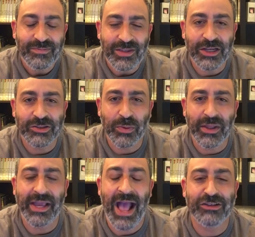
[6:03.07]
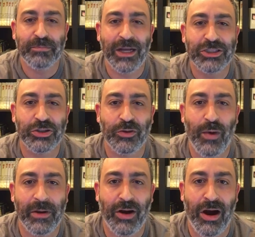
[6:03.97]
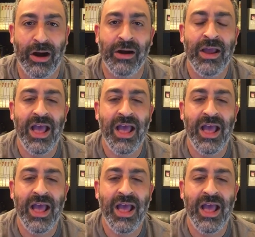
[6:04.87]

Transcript: is really how special the women are,